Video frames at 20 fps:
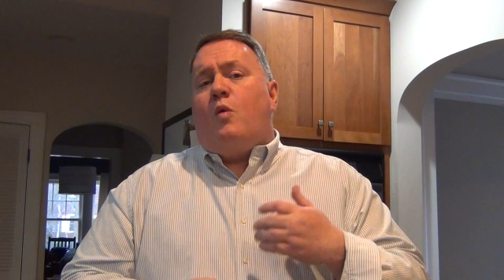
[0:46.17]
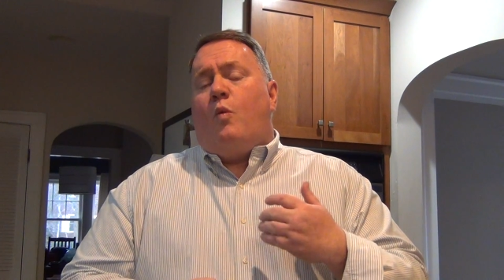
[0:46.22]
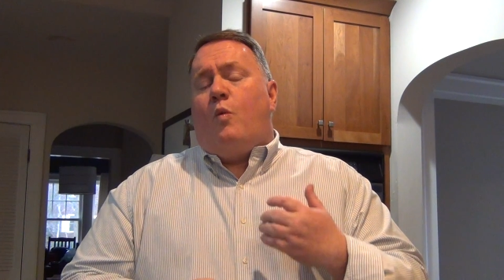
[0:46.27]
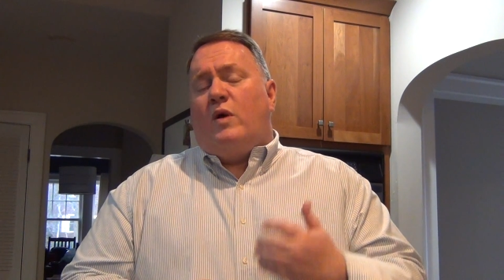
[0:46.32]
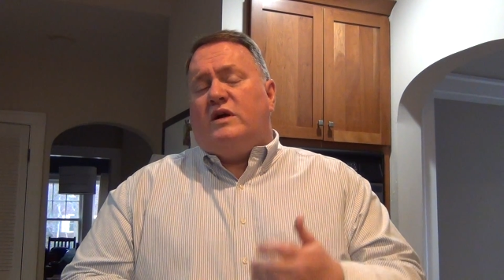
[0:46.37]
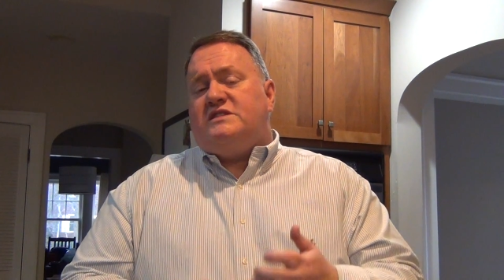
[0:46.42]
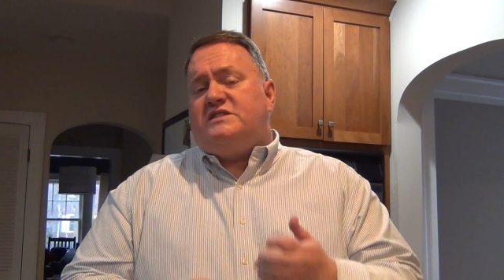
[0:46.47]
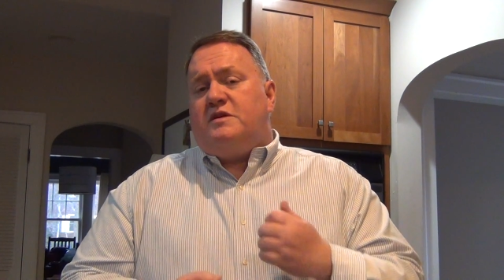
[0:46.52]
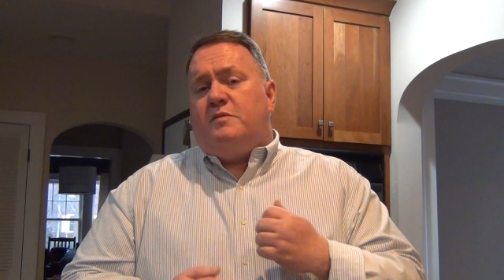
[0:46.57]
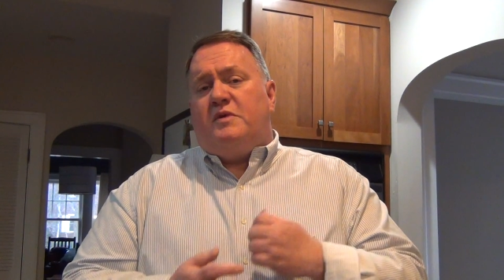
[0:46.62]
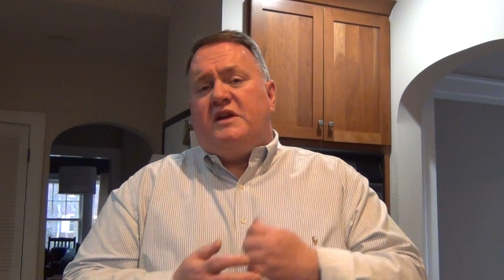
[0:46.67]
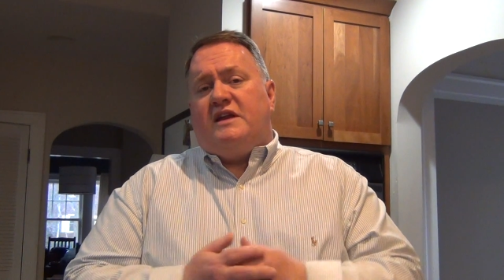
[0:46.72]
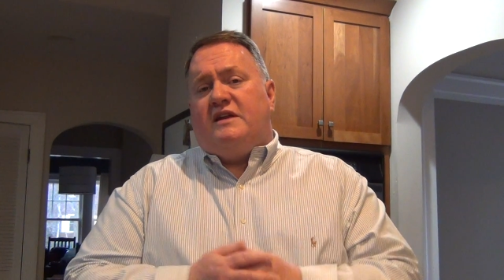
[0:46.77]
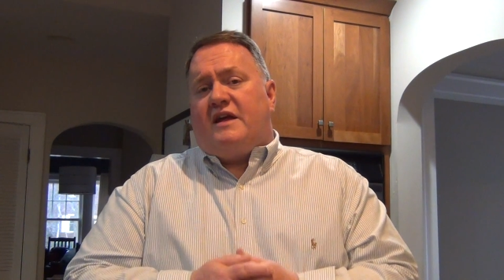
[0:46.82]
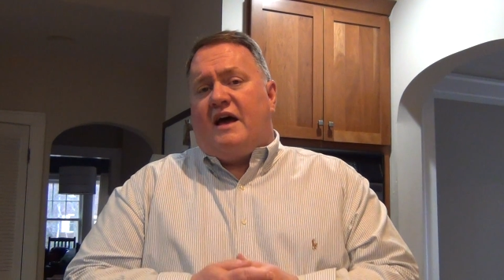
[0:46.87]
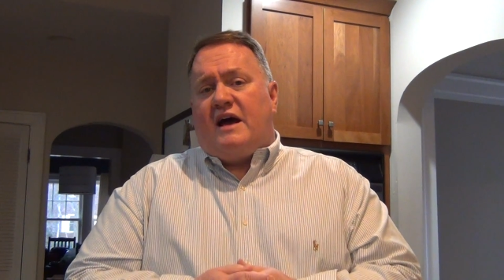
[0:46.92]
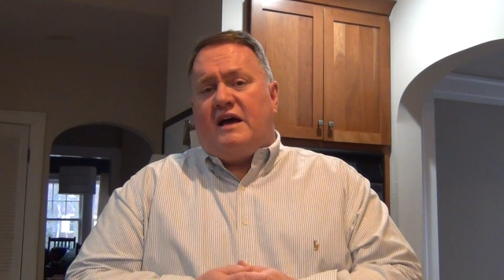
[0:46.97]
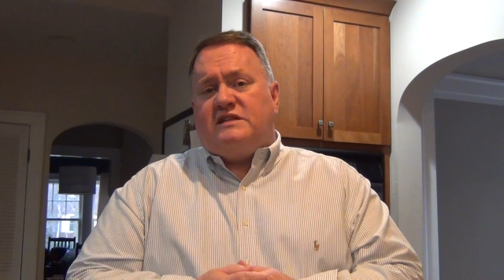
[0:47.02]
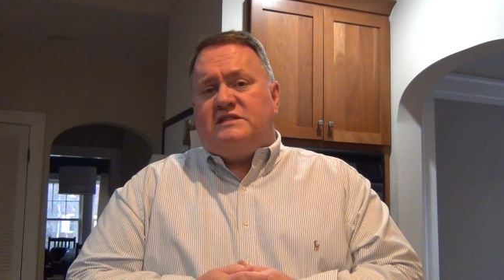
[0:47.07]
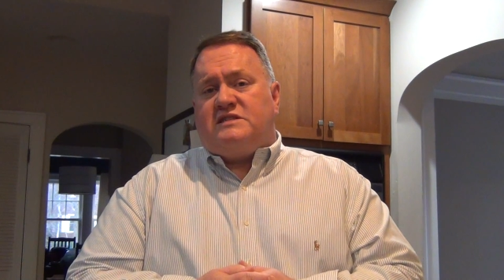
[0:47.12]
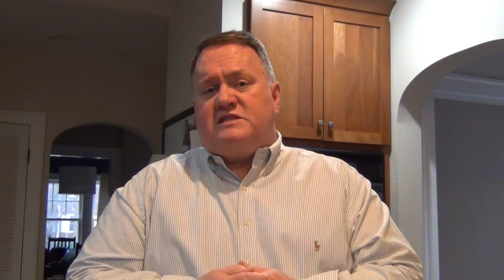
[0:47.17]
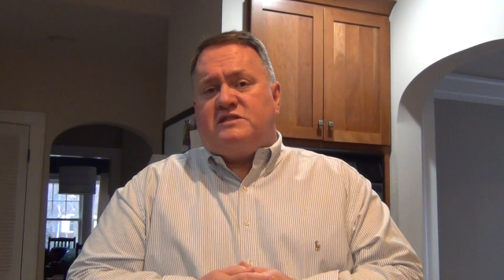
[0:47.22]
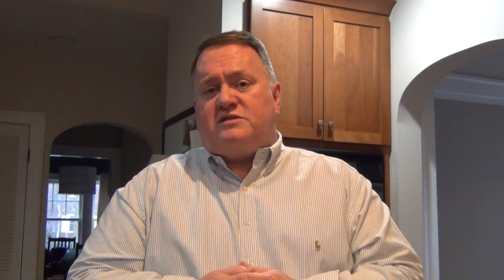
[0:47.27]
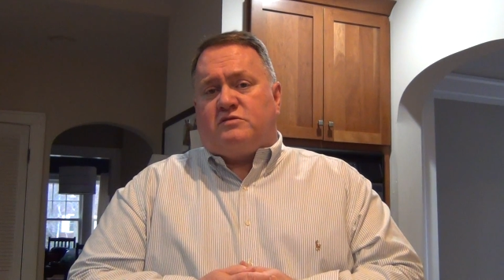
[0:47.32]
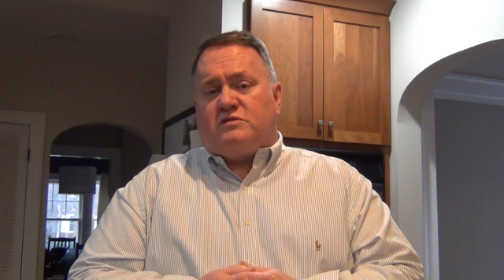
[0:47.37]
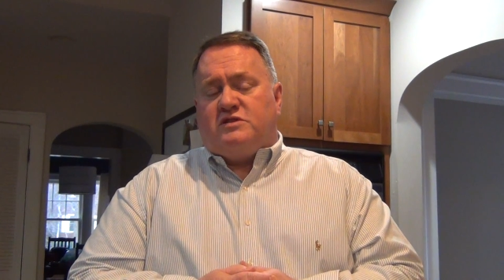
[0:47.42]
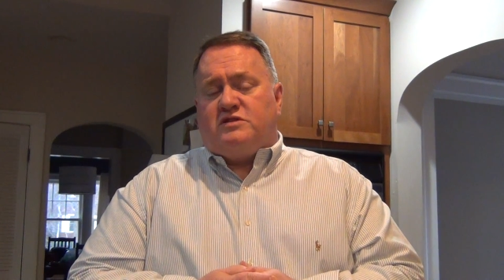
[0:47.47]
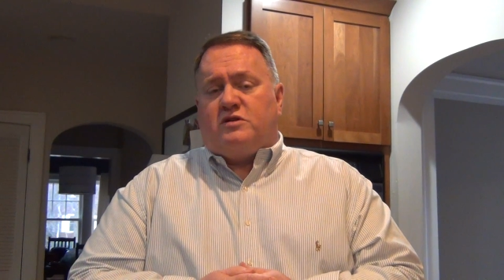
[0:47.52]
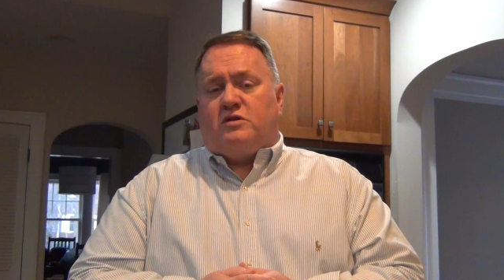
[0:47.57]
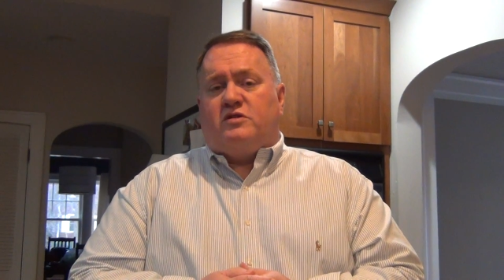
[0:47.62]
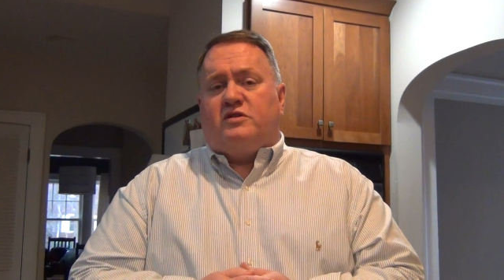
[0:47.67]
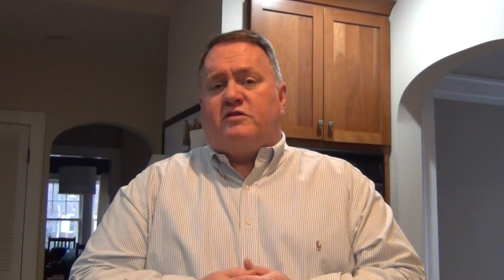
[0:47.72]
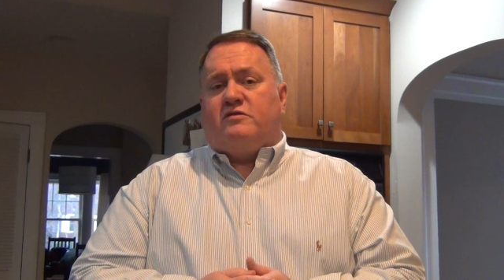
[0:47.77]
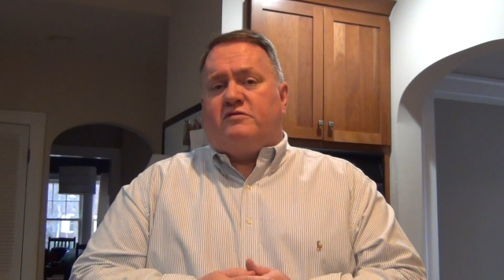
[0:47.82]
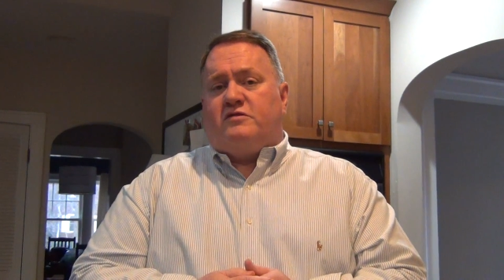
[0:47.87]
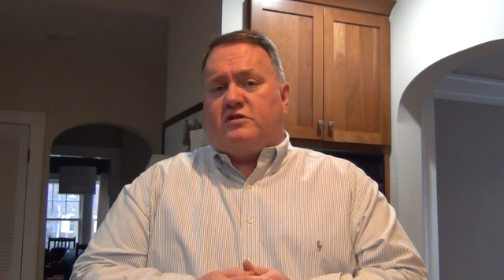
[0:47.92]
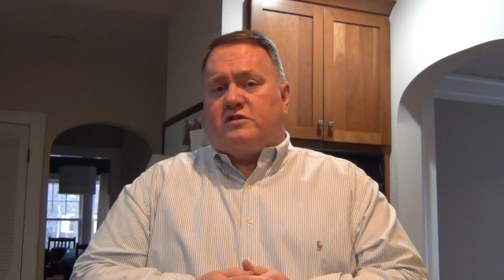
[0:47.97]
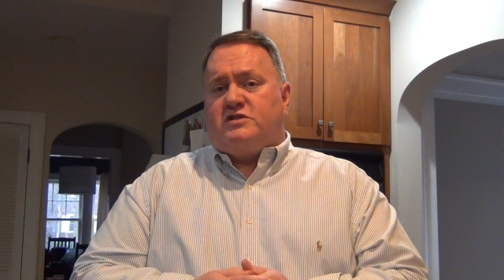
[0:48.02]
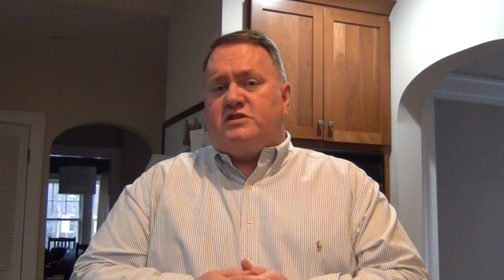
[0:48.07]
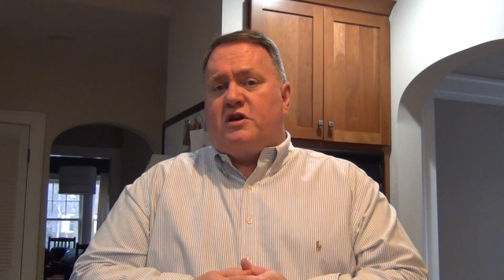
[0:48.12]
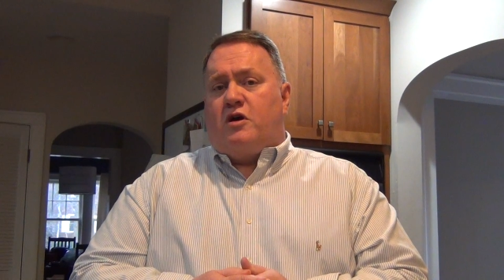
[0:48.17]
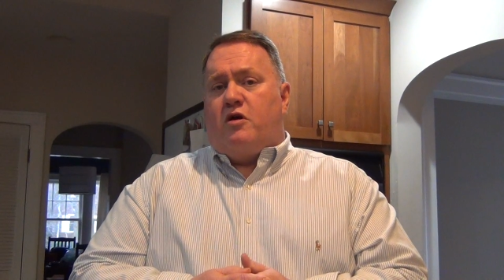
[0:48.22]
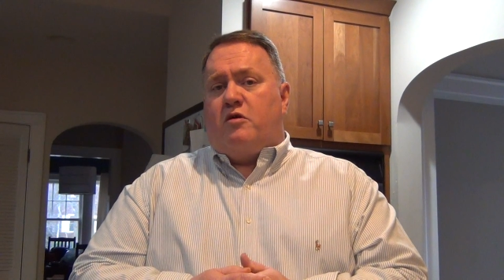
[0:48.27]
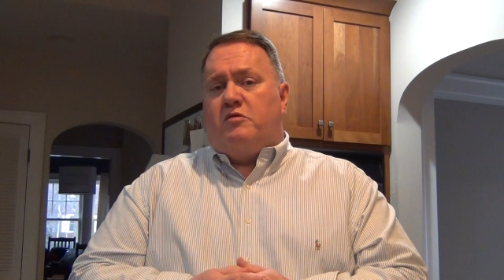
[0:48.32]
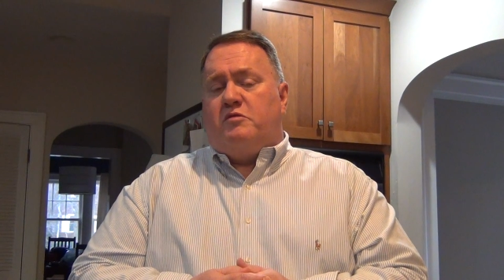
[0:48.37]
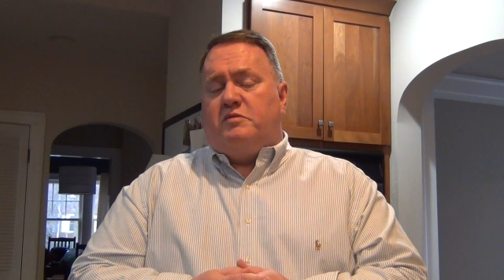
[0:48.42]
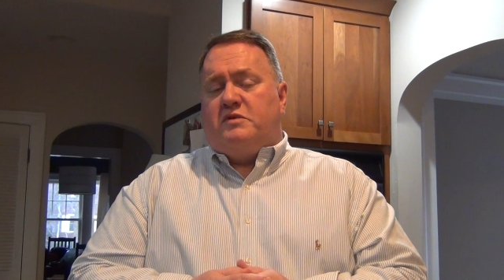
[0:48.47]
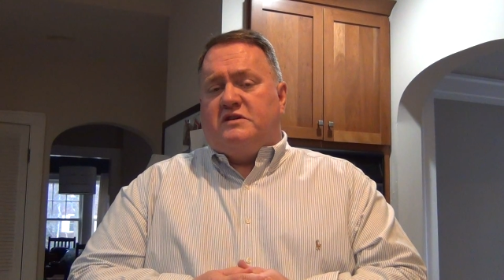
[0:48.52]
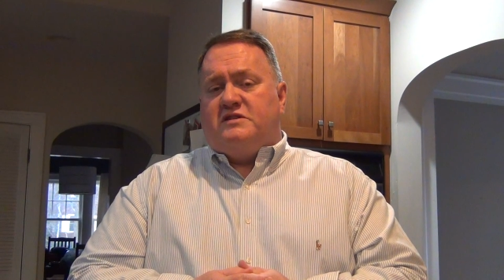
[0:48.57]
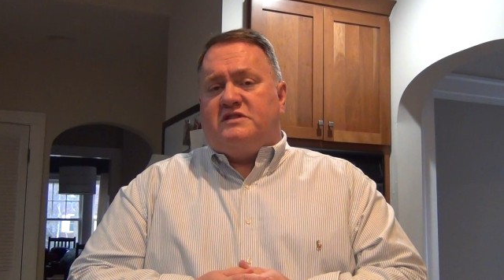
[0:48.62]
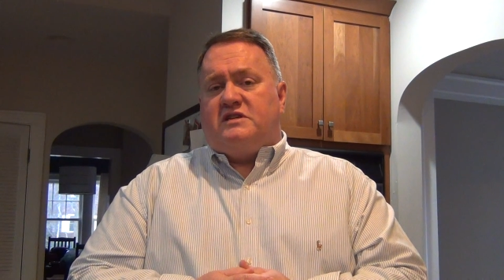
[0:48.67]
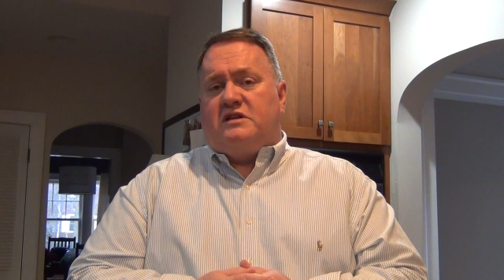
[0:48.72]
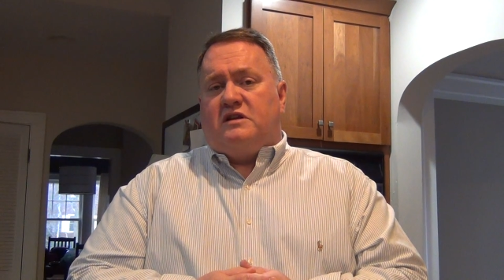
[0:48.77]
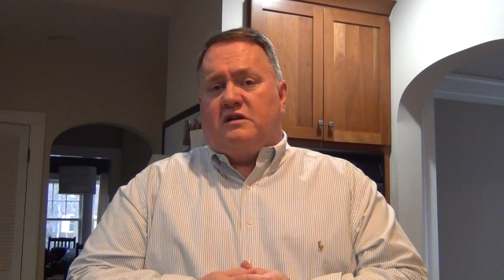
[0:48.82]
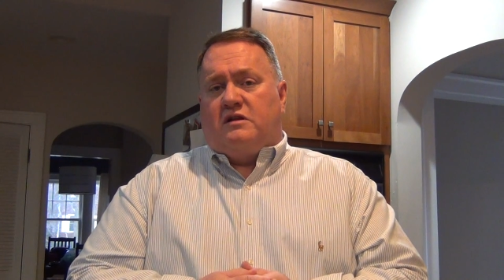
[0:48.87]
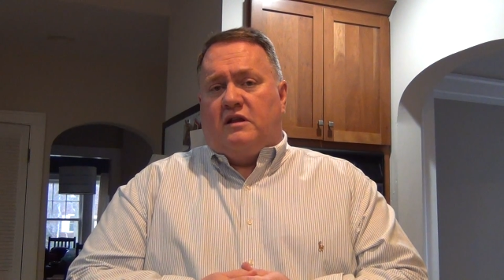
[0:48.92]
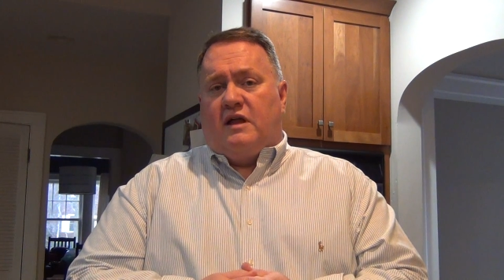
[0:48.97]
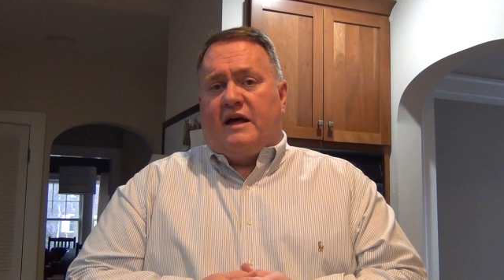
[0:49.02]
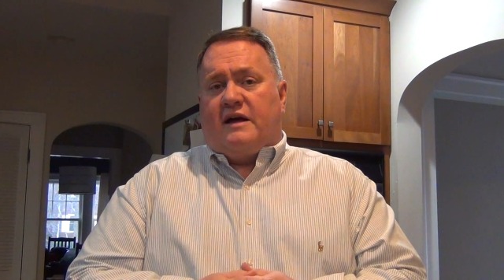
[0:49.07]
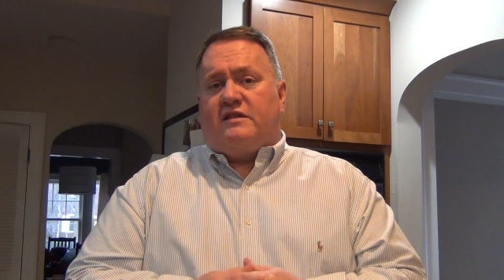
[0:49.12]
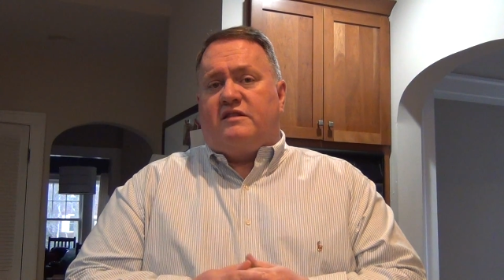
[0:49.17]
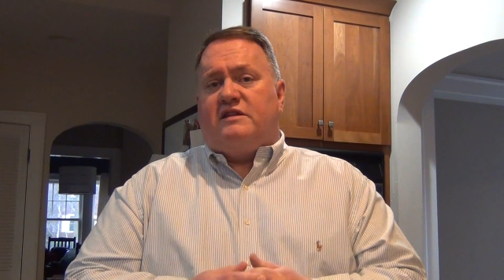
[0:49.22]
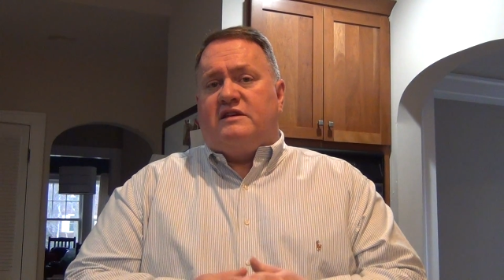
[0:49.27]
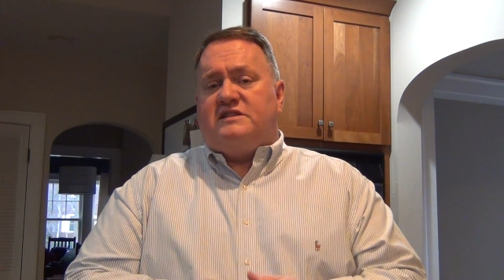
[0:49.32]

When somebody dies as a result of nursing home abuse and neglect,